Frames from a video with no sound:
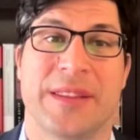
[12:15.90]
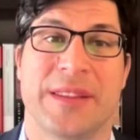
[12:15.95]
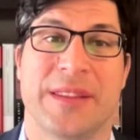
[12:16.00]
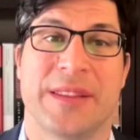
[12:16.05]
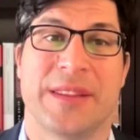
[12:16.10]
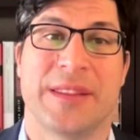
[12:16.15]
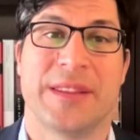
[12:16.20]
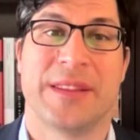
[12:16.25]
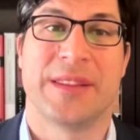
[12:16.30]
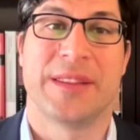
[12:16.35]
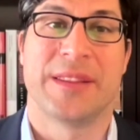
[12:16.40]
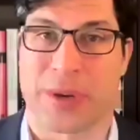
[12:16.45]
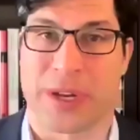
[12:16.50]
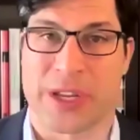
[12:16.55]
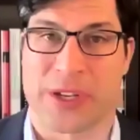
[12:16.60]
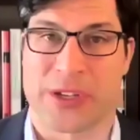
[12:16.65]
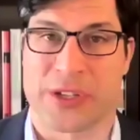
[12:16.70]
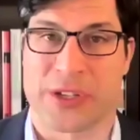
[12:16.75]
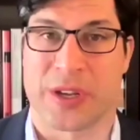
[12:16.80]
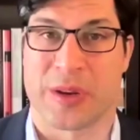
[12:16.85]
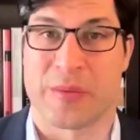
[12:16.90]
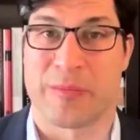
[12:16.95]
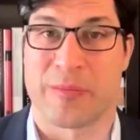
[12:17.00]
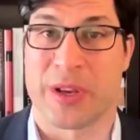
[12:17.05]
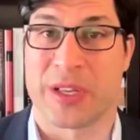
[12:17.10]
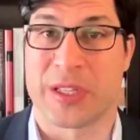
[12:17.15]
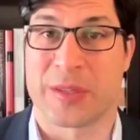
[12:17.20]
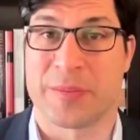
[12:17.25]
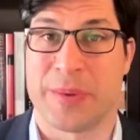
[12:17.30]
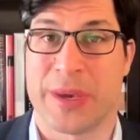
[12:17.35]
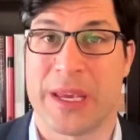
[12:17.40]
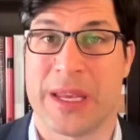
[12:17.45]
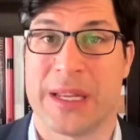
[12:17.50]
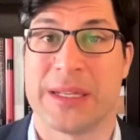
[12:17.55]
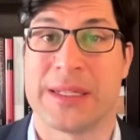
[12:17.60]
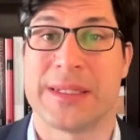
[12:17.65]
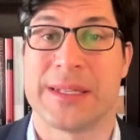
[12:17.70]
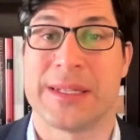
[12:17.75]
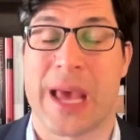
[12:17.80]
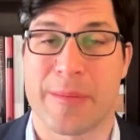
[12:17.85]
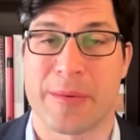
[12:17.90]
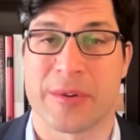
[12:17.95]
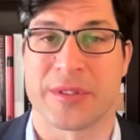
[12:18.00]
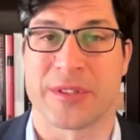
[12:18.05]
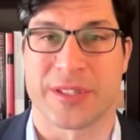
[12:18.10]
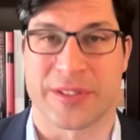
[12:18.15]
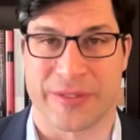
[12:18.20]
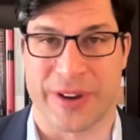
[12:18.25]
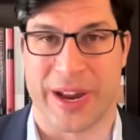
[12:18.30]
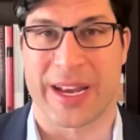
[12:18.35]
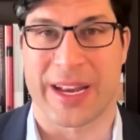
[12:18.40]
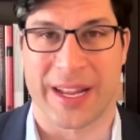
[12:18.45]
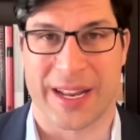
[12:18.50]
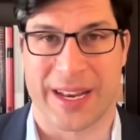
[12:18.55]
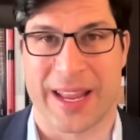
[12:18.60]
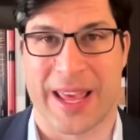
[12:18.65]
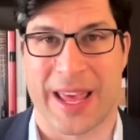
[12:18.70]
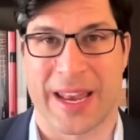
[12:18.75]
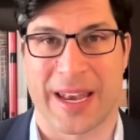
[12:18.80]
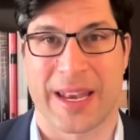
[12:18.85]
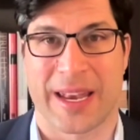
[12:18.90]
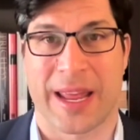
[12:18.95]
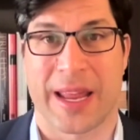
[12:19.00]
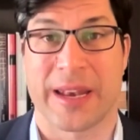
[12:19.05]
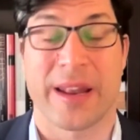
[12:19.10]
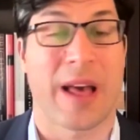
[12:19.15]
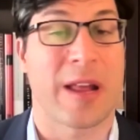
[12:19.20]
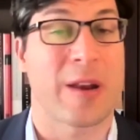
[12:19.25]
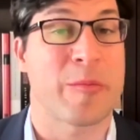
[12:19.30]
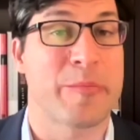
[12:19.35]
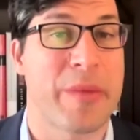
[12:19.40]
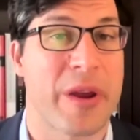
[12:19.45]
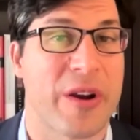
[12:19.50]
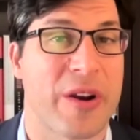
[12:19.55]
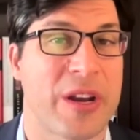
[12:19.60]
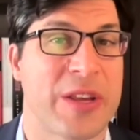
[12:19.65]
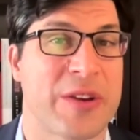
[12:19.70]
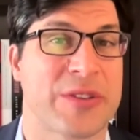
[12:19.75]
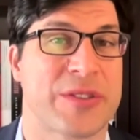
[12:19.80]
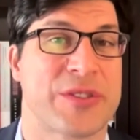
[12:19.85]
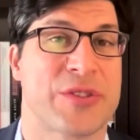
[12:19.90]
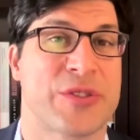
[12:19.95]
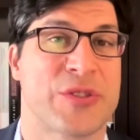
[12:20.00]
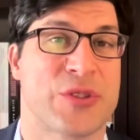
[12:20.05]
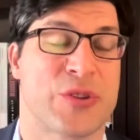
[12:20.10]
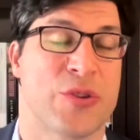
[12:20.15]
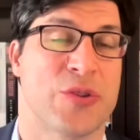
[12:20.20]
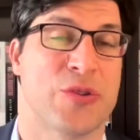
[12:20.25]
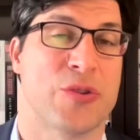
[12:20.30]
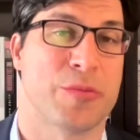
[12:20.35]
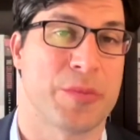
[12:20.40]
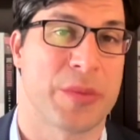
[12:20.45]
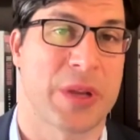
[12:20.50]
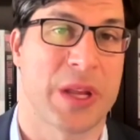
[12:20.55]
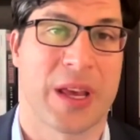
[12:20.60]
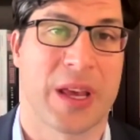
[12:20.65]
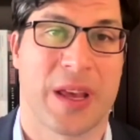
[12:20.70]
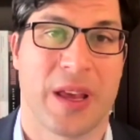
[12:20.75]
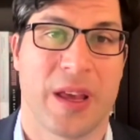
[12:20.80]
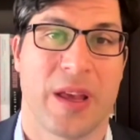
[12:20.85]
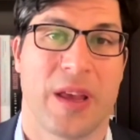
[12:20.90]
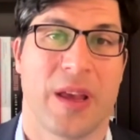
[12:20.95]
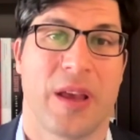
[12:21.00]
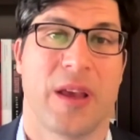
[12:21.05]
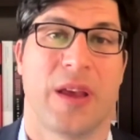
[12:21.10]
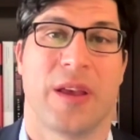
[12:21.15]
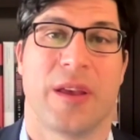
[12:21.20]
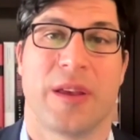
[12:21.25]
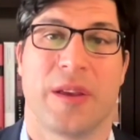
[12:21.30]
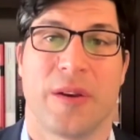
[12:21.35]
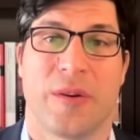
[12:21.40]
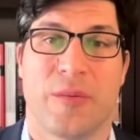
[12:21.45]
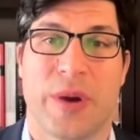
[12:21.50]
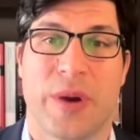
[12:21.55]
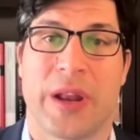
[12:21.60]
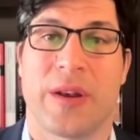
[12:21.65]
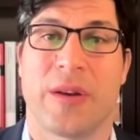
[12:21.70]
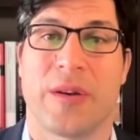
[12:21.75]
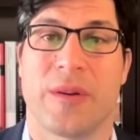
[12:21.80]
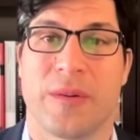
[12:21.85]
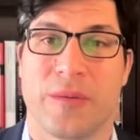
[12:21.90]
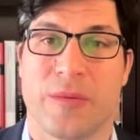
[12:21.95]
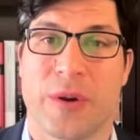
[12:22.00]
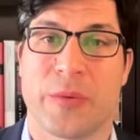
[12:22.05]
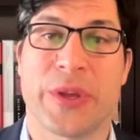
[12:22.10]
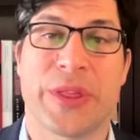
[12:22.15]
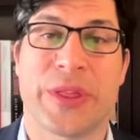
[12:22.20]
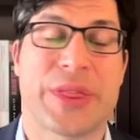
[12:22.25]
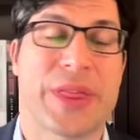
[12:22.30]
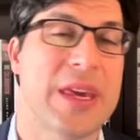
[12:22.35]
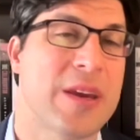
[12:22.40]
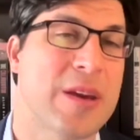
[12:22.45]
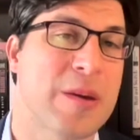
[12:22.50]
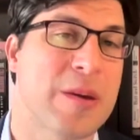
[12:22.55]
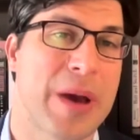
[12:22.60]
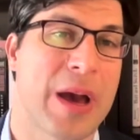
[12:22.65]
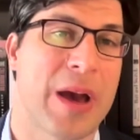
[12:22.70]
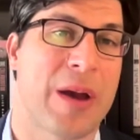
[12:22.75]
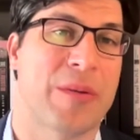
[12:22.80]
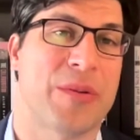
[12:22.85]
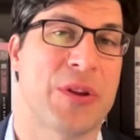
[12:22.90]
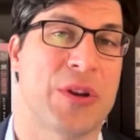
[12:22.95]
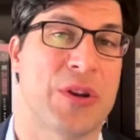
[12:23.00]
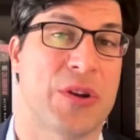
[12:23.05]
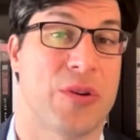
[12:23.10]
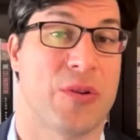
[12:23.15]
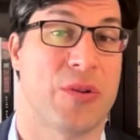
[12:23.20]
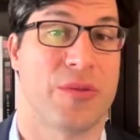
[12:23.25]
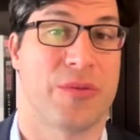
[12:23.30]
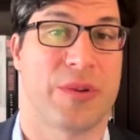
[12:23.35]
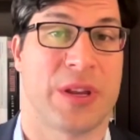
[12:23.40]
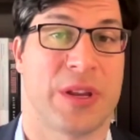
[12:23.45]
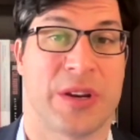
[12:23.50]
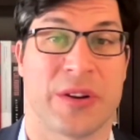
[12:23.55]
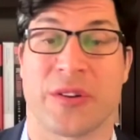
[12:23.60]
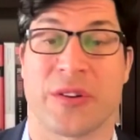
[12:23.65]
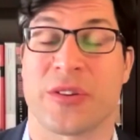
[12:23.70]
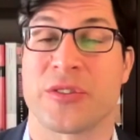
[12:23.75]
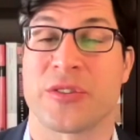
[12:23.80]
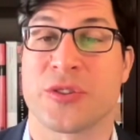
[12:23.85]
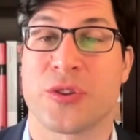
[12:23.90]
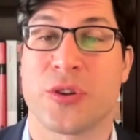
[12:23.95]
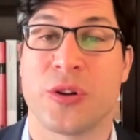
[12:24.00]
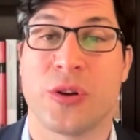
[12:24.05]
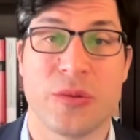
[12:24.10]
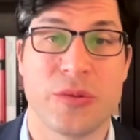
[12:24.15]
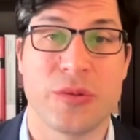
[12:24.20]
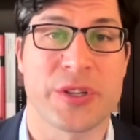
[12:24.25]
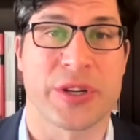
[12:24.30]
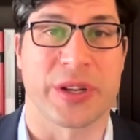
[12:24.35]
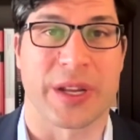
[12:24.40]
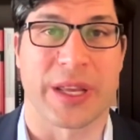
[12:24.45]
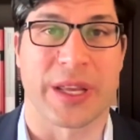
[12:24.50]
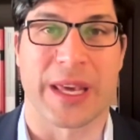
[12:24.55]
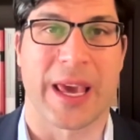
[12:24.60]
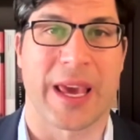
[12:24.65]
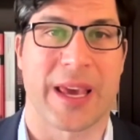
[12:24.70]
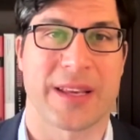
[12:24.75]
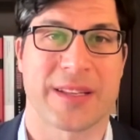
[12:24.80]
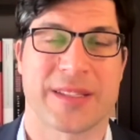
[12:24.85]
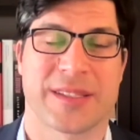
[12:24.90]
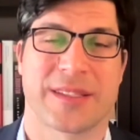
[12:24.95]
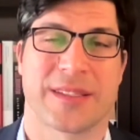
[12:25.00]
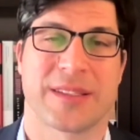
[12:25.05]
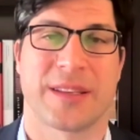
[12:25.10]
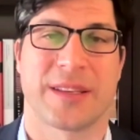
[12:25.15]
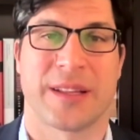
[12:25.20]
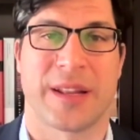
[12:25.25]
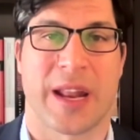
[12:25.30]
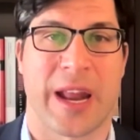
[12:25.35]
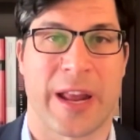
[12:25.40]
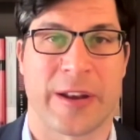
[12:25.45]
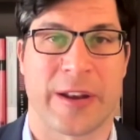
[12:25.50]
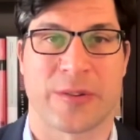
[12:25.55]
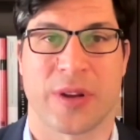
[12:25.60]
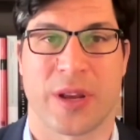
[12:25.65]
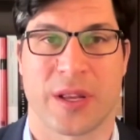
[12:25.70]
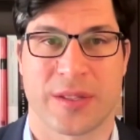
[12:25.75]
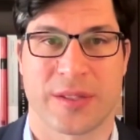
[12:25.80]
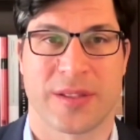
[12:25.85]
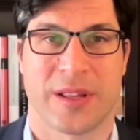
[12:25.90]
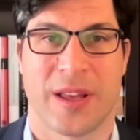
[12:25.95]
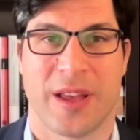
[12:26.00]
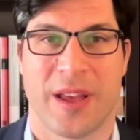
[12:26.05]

this threat to competition must be demonstrated and not merely assumed. When we think about, in an exclusion case in antitrust,